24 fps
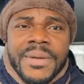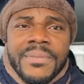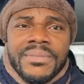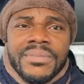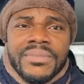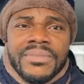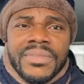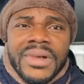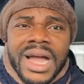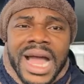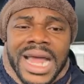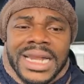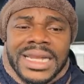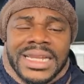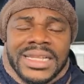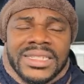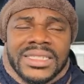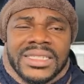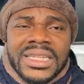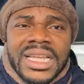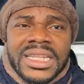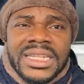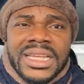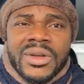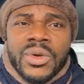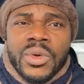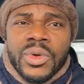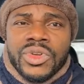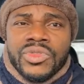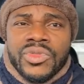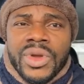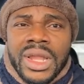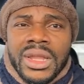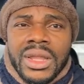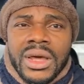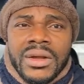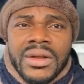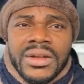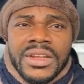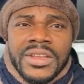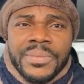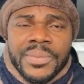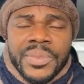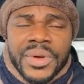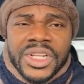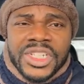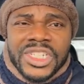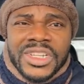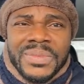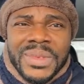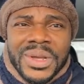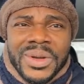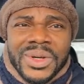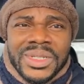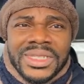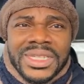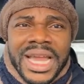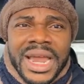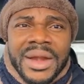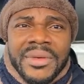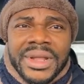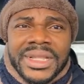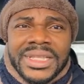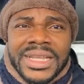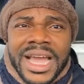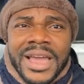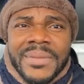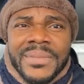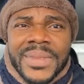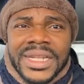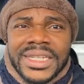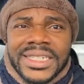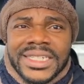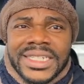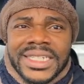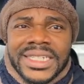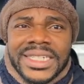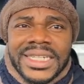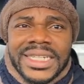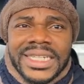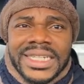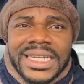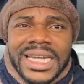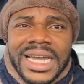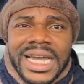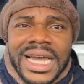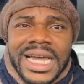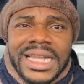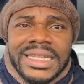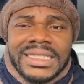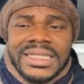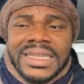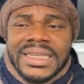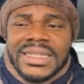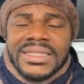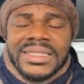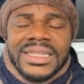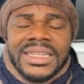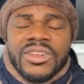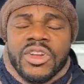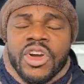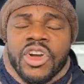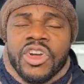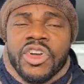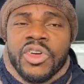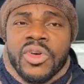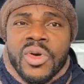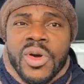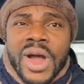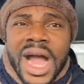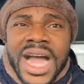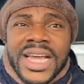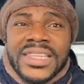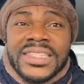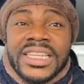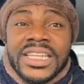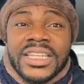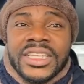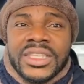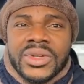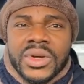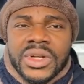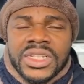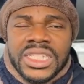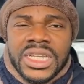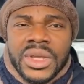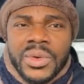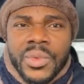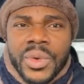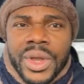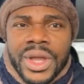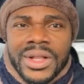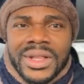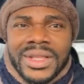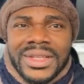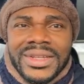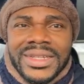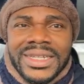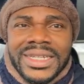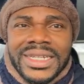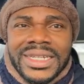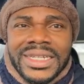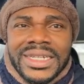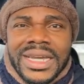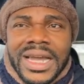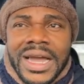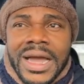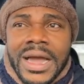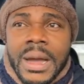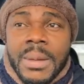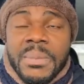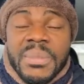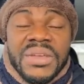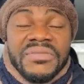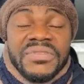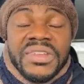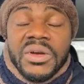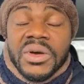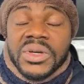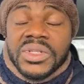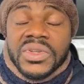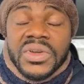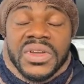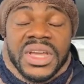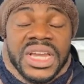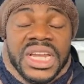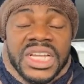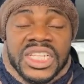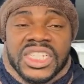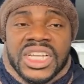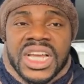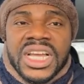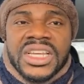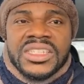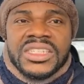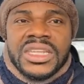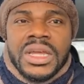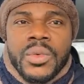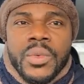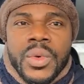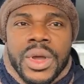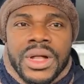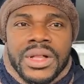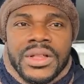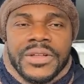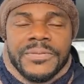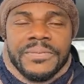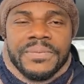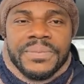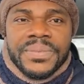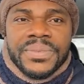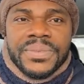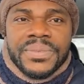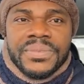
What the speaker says: them at this stage, they go through a lot of depression because they are in retirement and things did not go as they thought it will. If they also get a chance, they will.